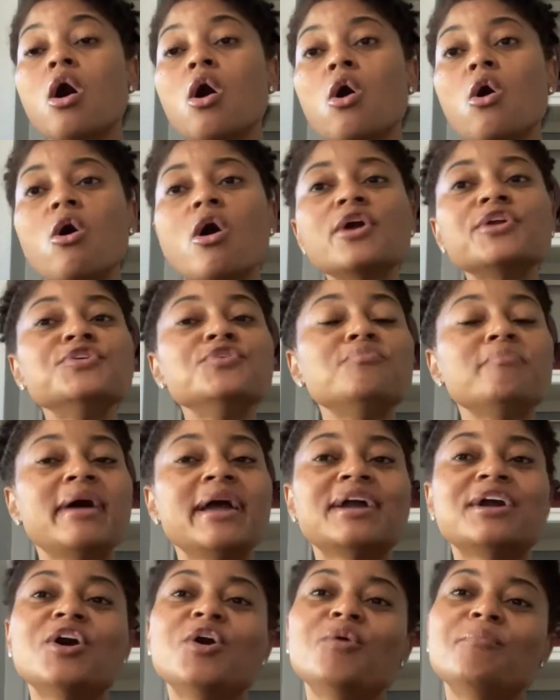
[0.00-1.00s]
Or you
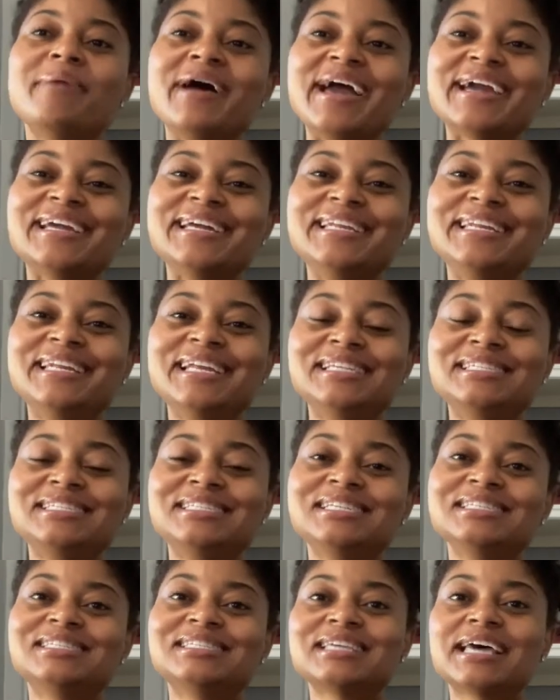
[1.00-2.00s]
may go back and
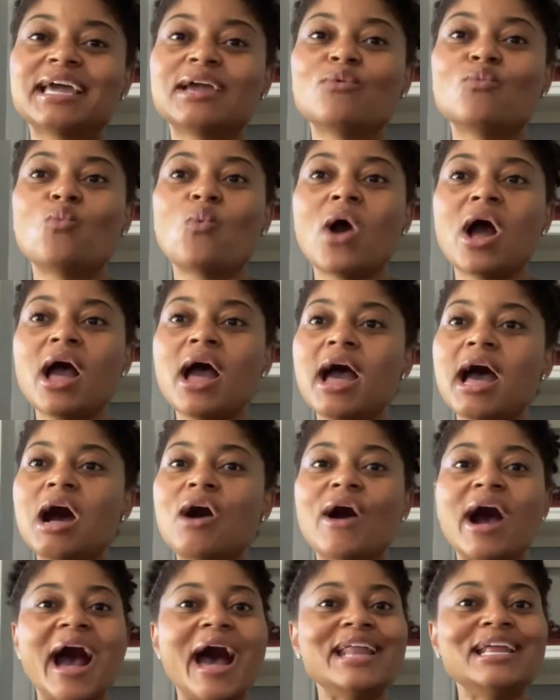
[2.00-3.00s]
listen and say,
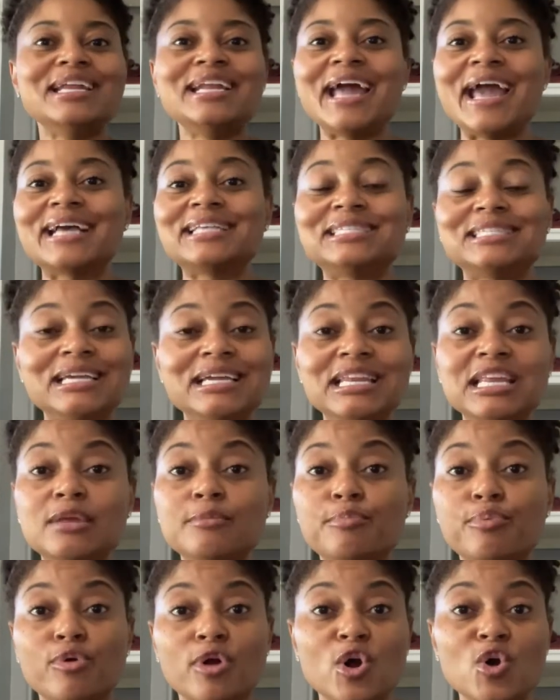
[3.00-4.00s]
wow, I didn't ask
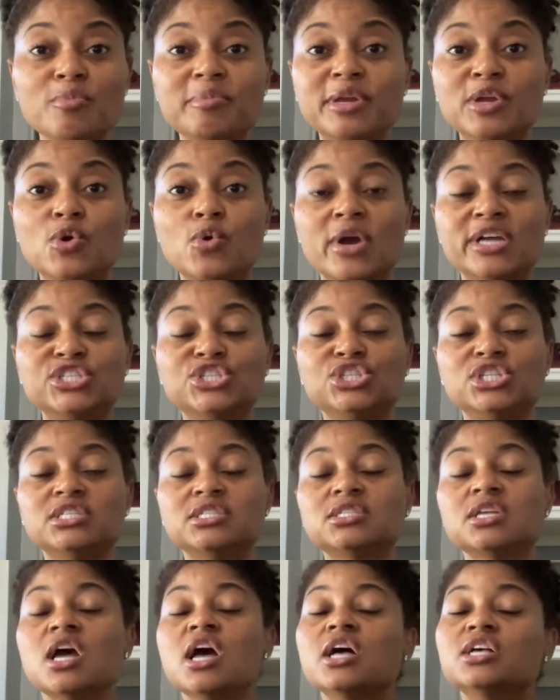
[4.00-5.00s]
any probing
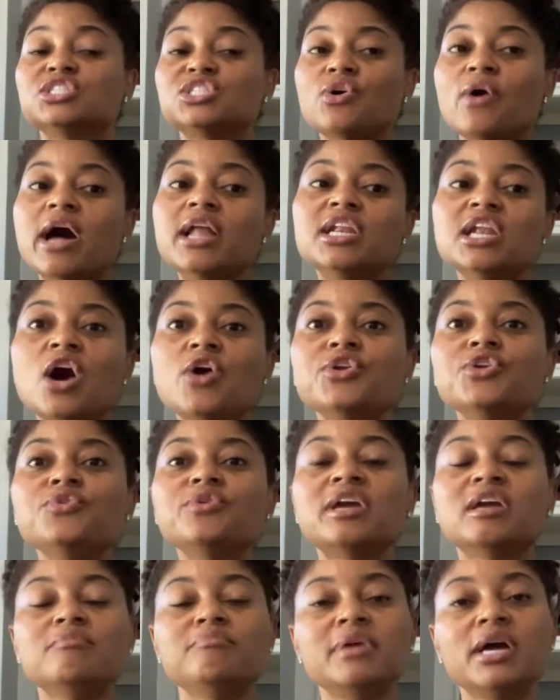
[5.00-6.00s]
questions. So I know you
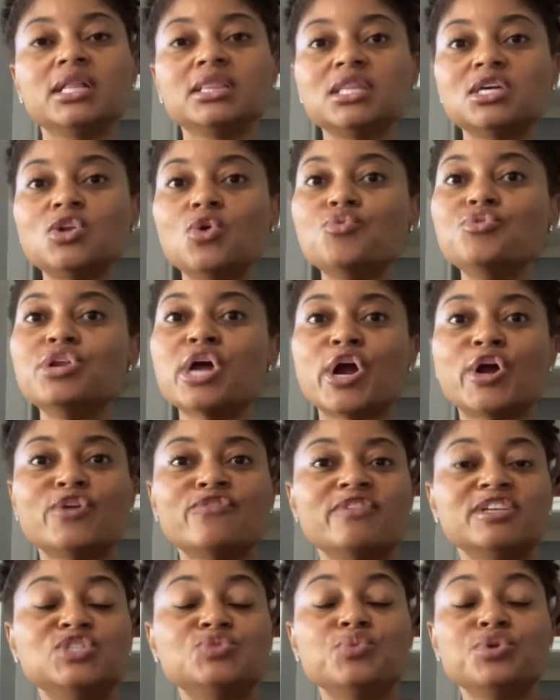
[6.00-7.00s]
can be a little
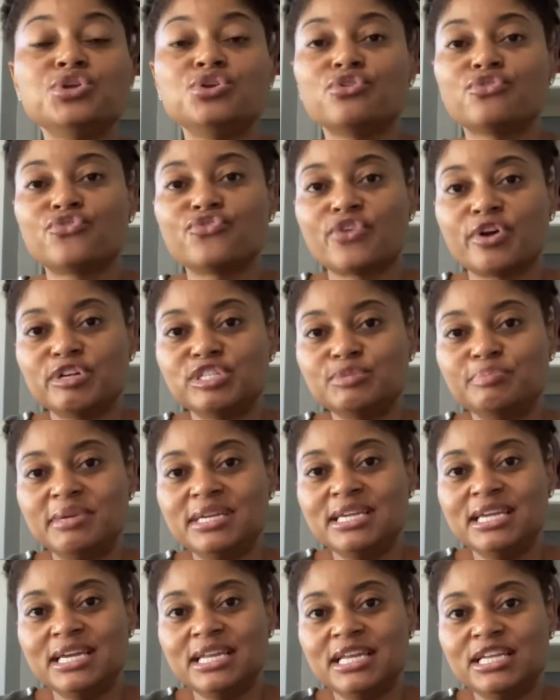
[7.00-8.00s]
nervous when you're first
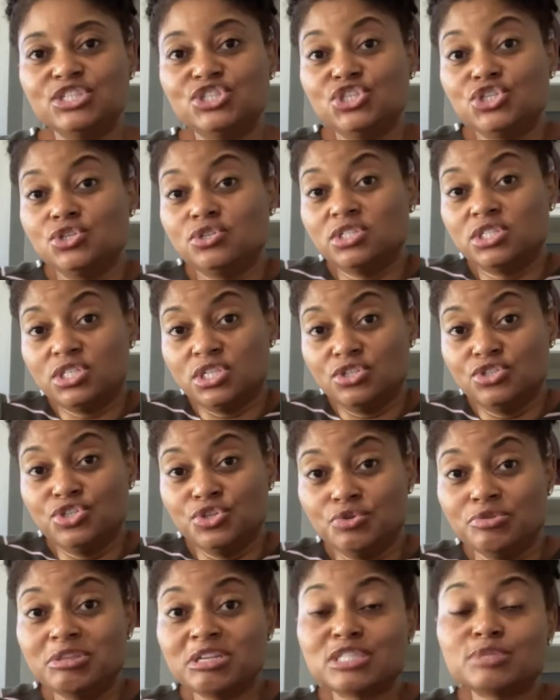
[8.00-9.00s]
beginning to
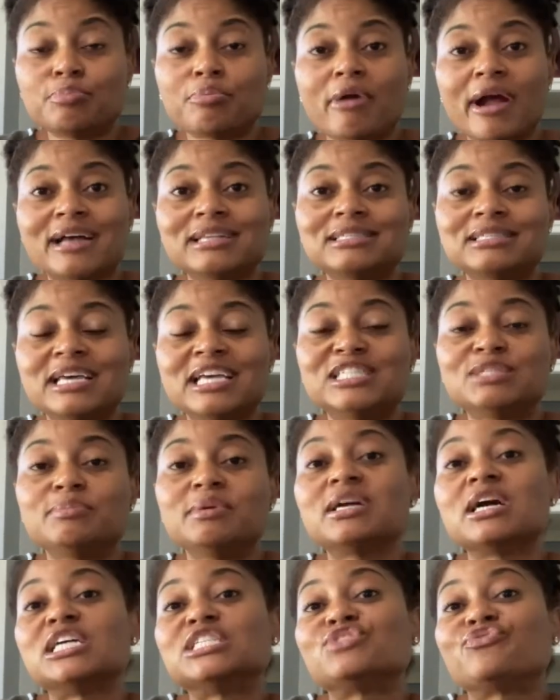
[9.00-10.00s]
do this process,
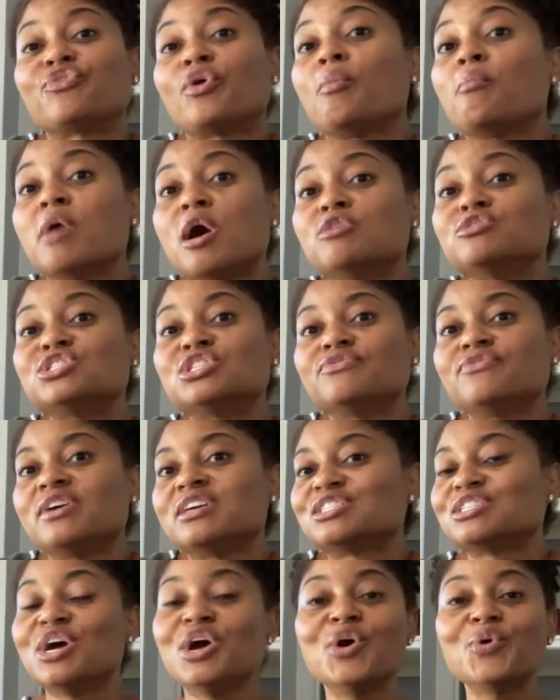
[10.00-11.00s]
because for most of
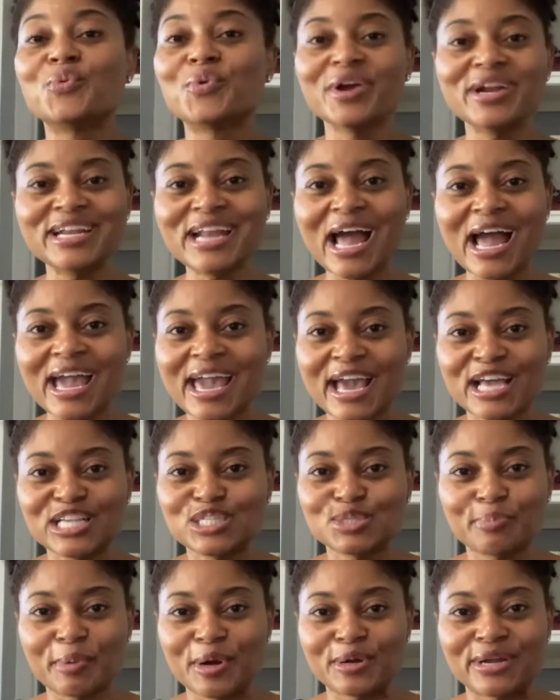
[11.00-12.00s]
us, we're not
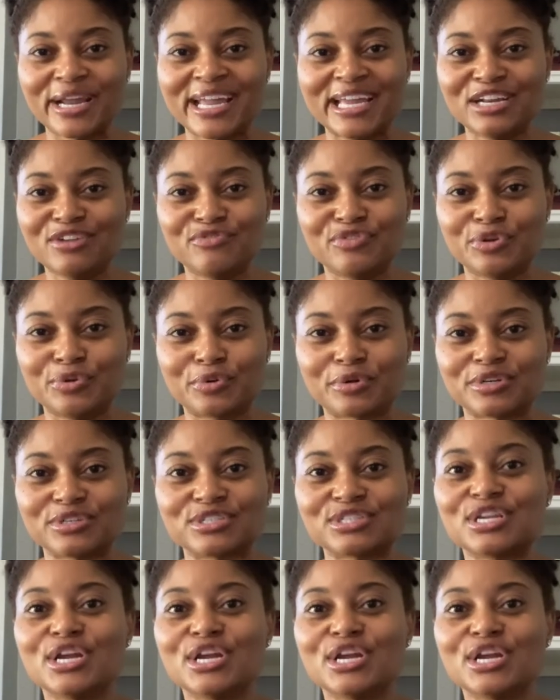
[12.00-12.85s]
expert interviewers.